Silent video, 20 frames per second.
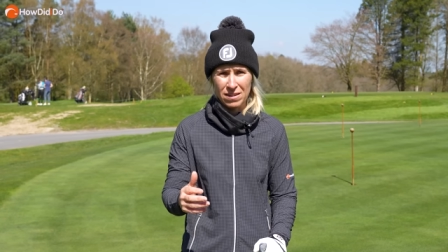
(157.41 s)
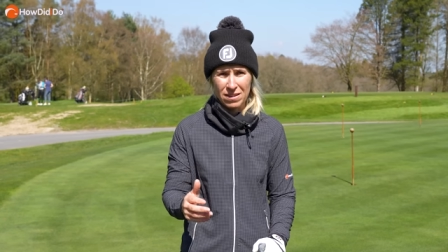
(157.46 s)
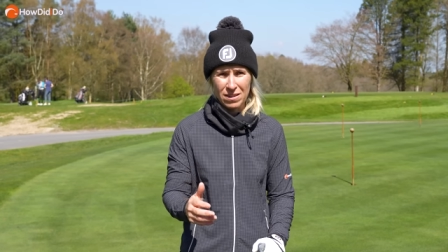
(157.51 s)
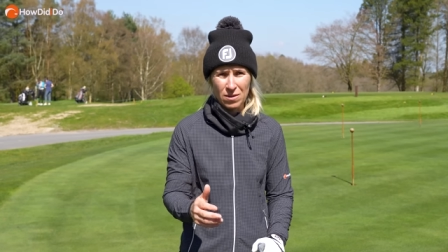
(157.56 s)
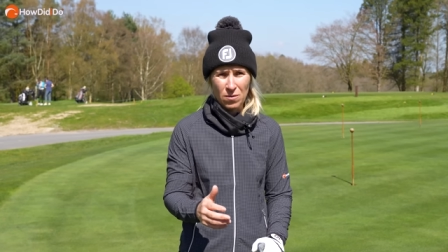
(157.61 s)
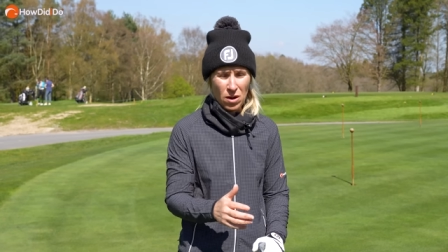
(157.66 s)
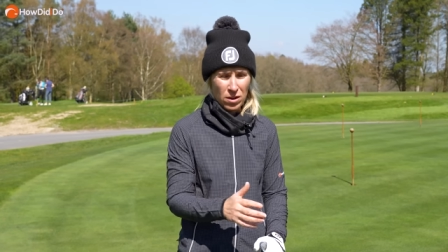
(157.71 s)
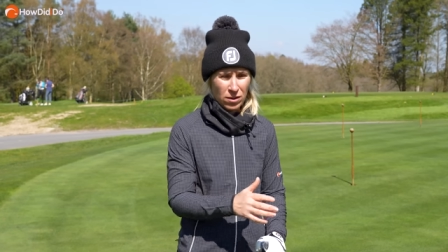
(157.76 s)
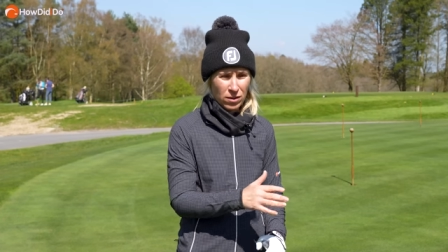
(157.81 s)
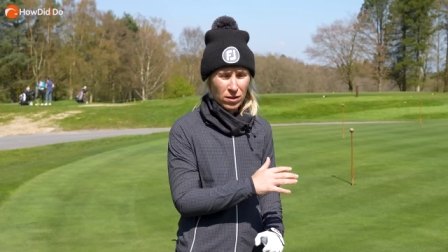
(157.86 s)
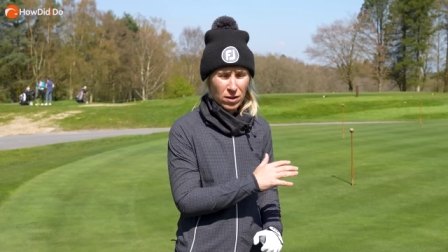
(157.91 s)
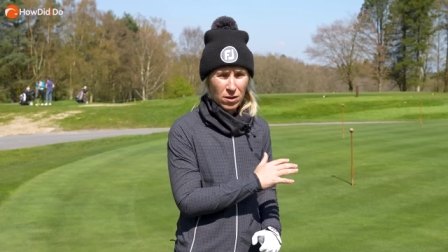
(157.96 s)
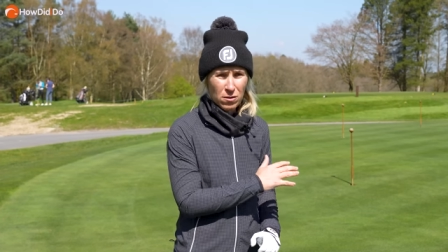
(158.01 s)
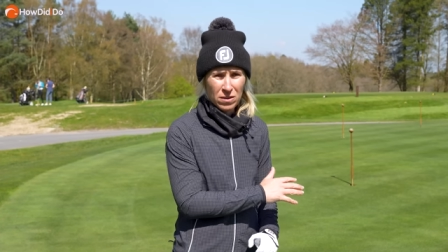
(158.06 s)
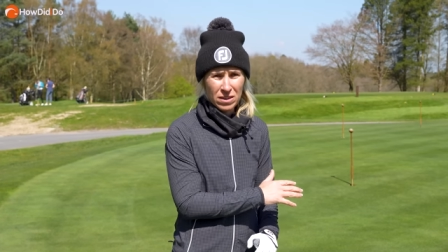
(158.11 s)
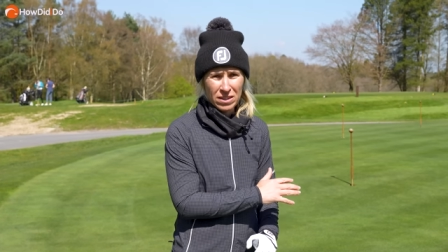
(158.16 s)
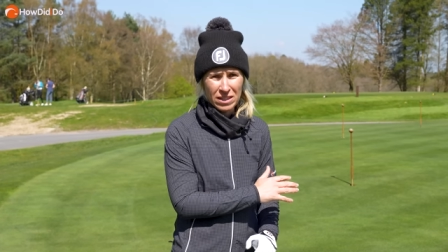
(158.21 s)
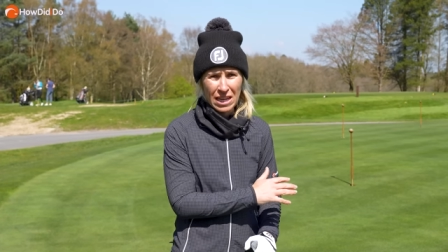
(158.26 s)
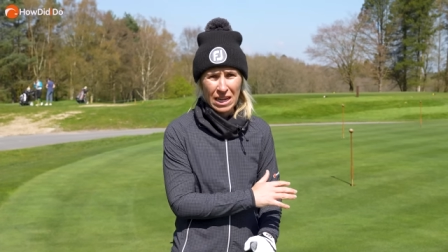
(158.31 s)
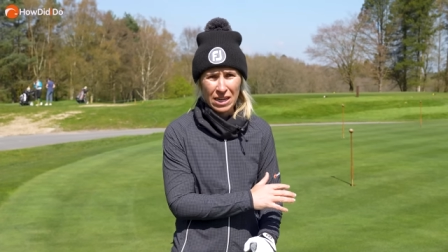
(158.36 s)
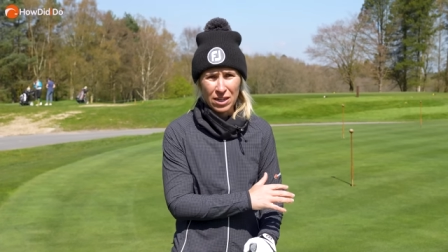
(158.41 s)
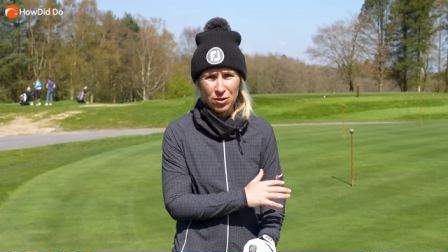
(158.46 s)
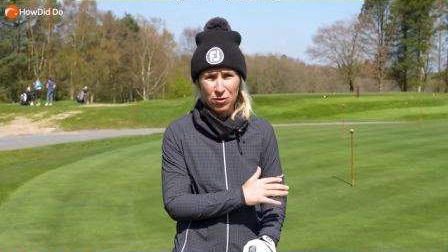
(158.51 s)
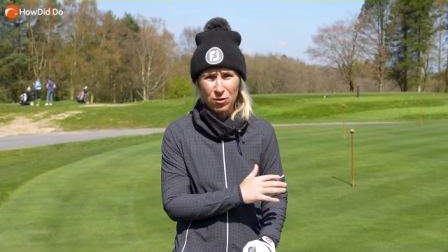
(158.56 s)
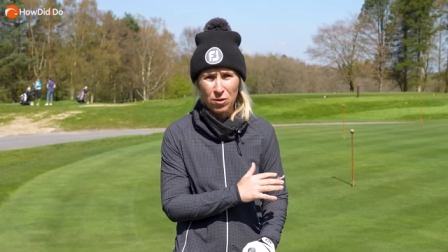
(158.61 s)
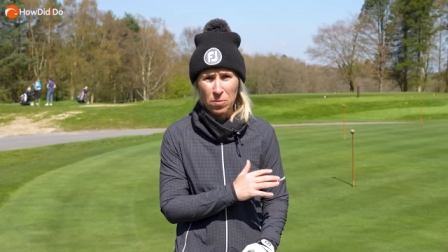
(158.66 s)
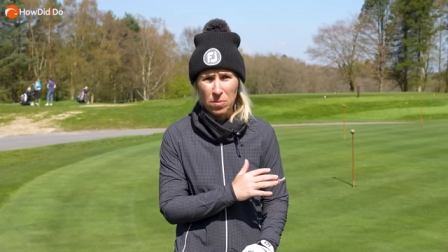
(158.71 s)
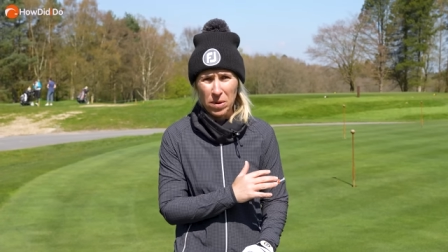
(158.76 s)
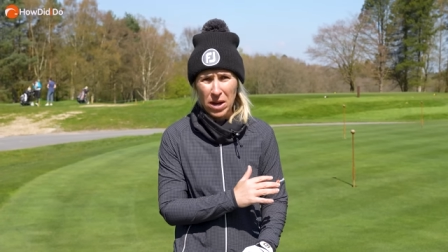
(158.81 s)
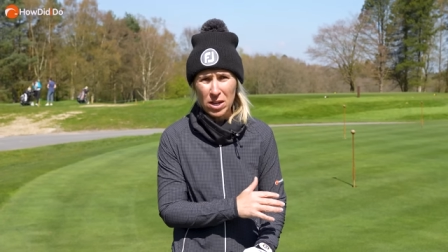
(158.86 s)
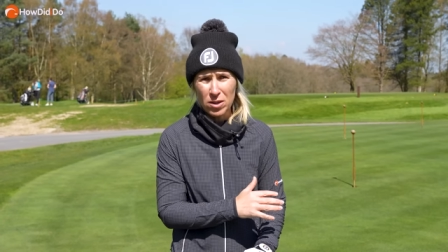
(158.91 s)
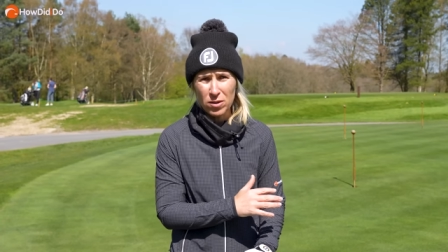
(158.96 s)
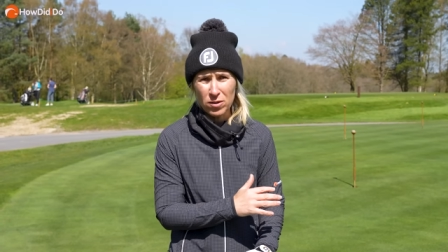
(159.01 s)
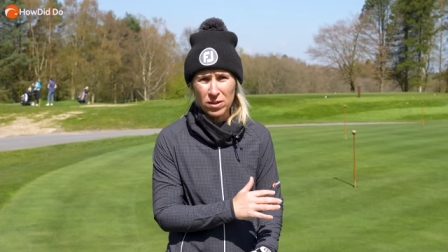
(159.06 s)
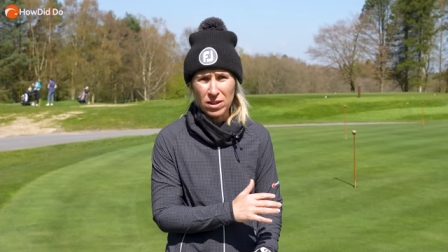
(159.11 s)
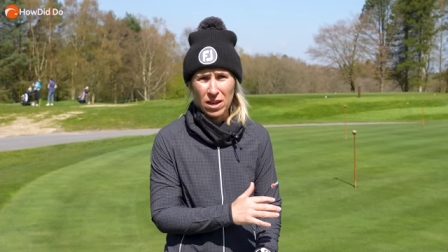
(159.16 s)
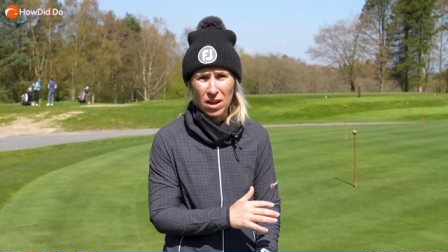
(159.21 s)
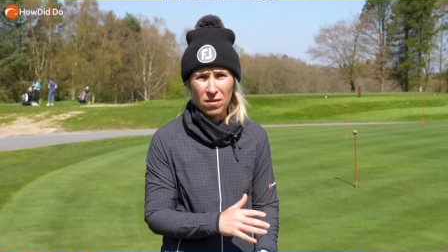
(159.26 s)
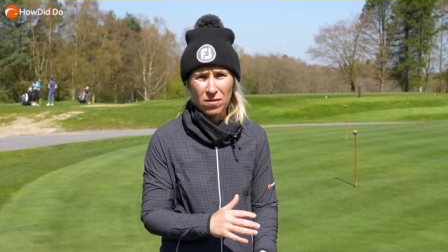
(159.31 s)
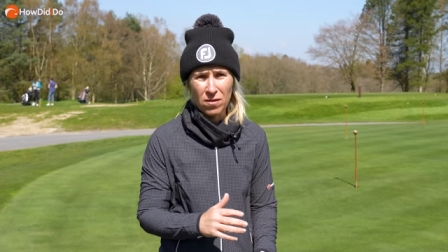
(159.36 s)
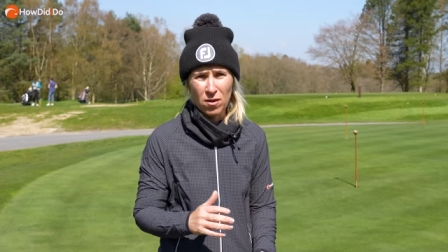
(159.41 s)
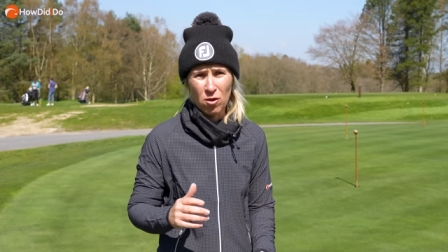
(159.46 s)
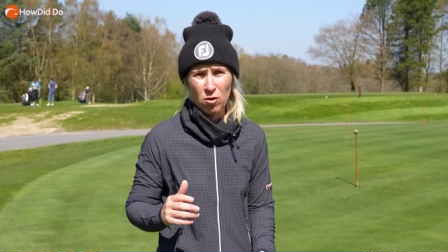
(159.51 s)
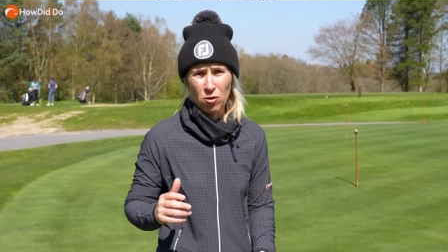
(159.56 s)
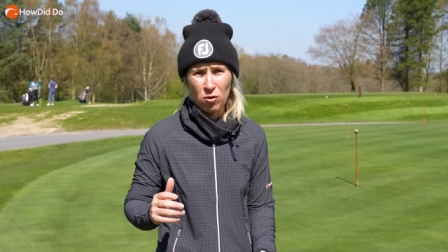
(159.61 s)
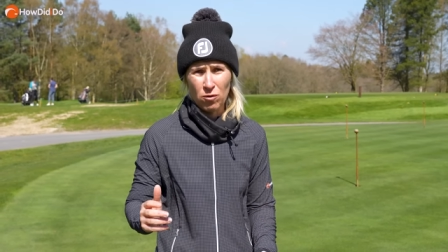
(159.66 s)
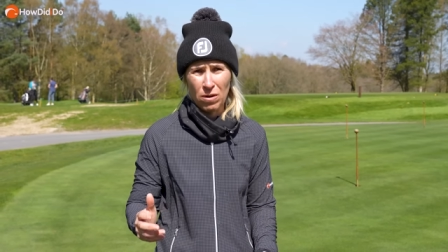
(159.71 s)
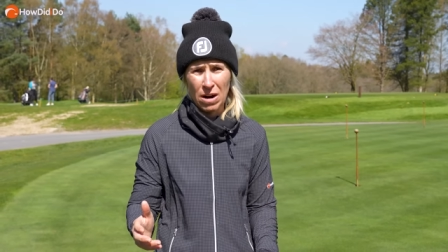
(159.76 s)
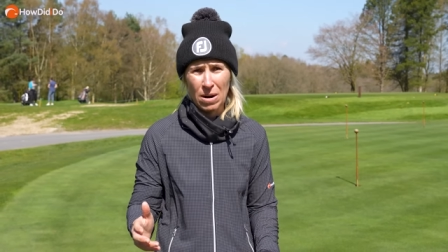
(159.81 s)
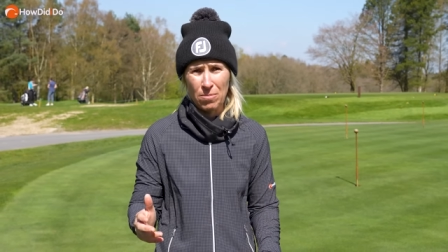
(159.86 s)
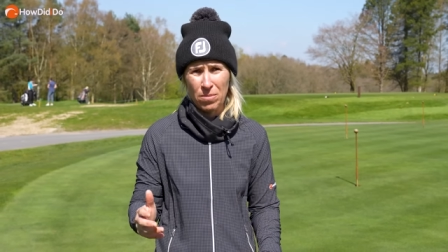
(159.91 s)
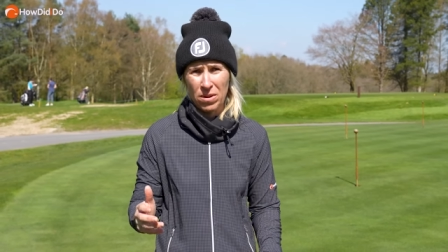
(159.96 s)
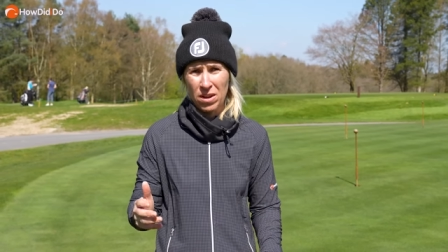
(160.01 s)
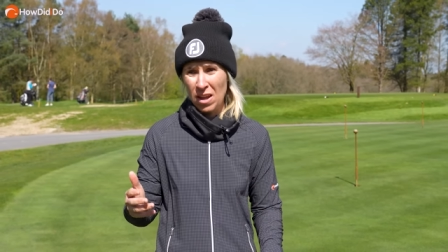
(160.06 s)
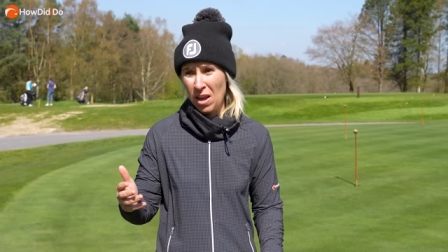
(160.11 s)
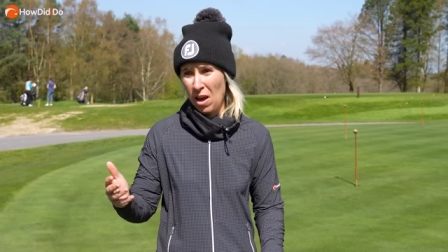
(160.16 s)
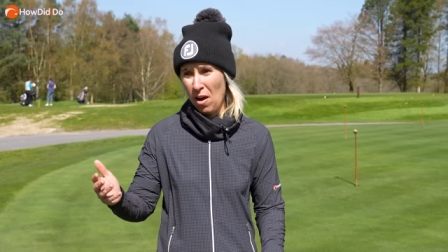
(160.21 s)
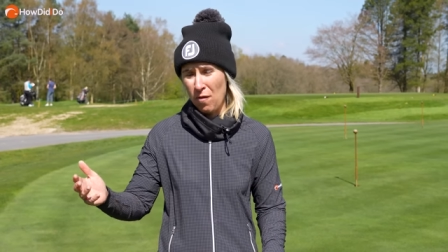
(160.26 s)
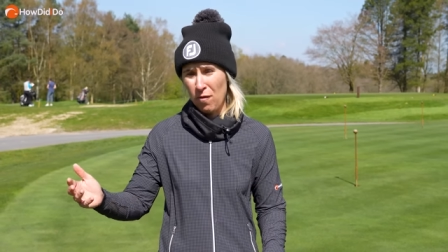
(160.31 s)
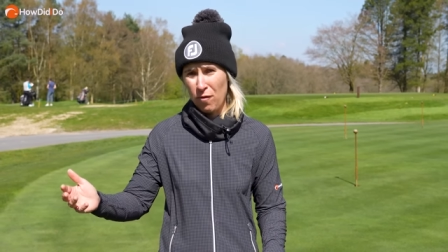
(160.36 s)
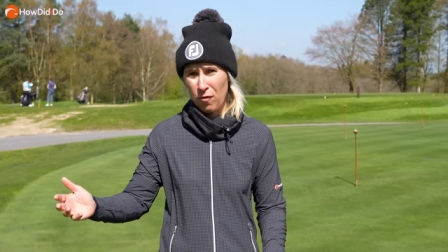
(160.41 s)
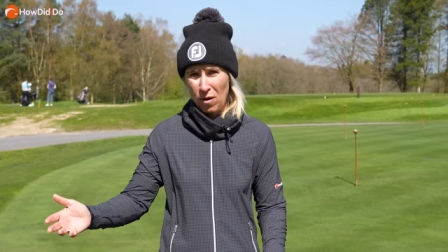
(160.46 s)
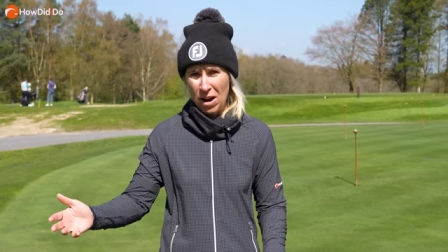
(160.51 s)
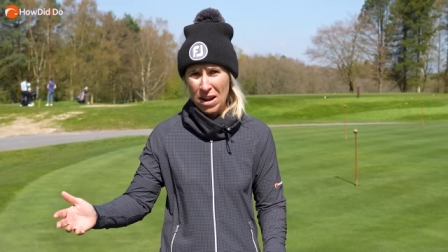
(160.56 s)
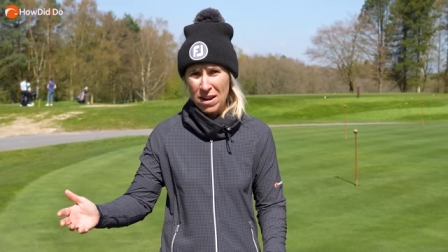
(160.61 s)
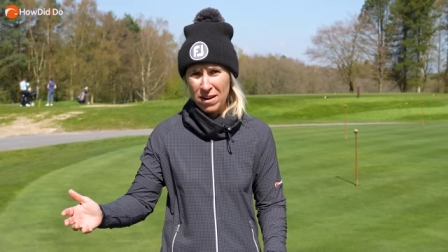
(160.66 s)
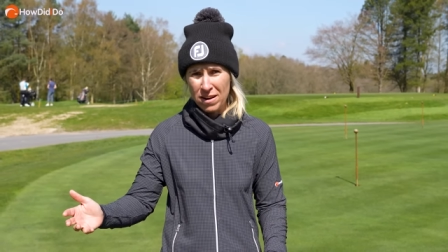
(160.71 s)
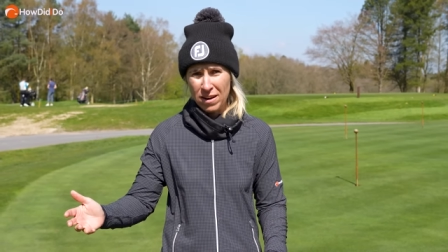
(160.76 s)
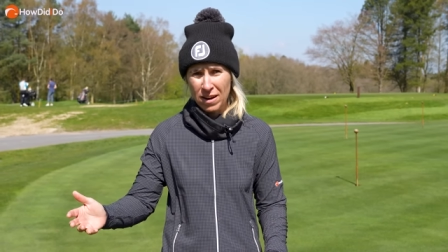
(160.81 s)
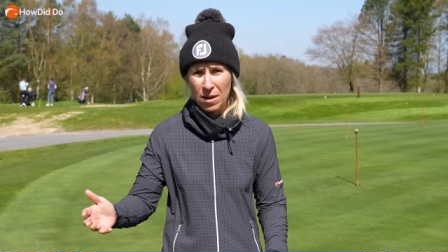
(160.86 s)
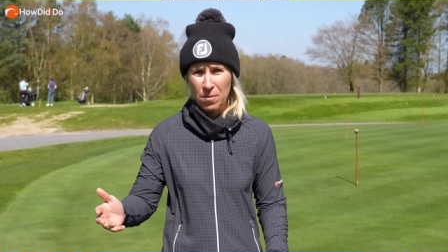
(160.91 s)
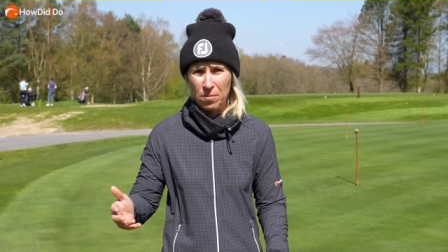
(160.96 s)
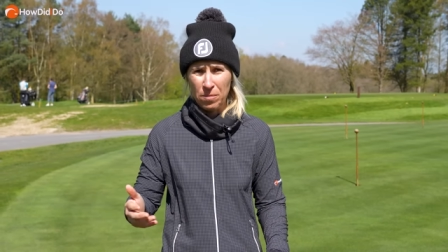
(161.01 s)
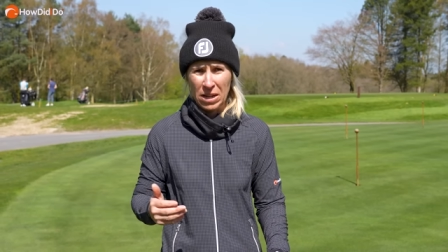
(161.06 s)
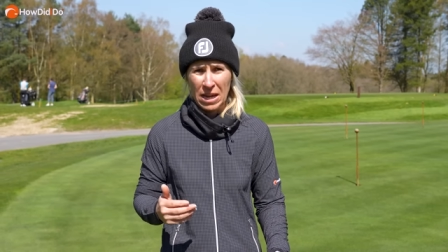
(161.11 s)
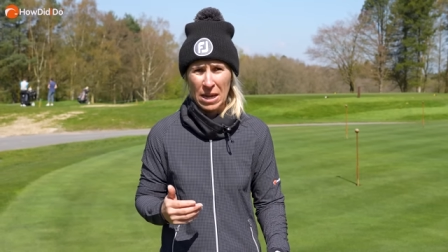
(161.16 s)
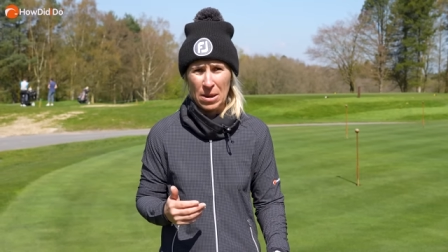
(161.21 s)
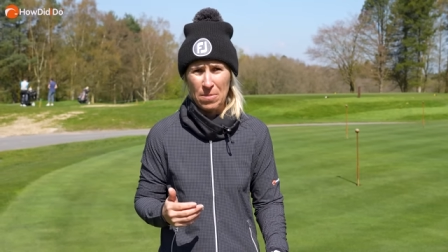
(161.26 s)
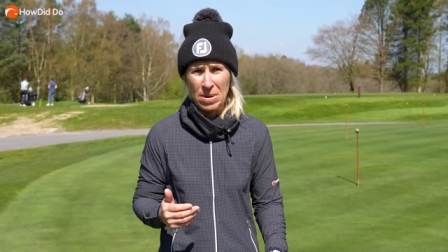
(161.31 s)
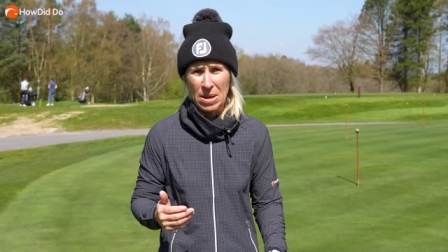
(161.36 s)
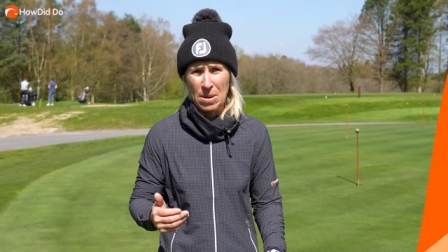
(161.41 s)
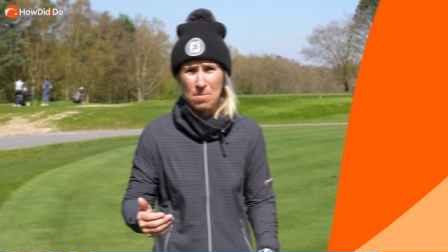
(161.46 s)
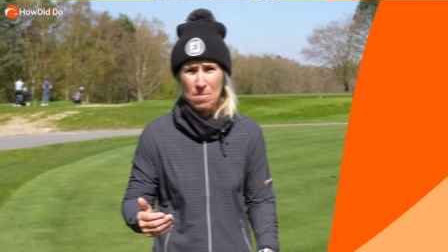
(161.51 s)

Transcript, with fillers: So either do this ladder drill by yourself or grab a friend and play a bit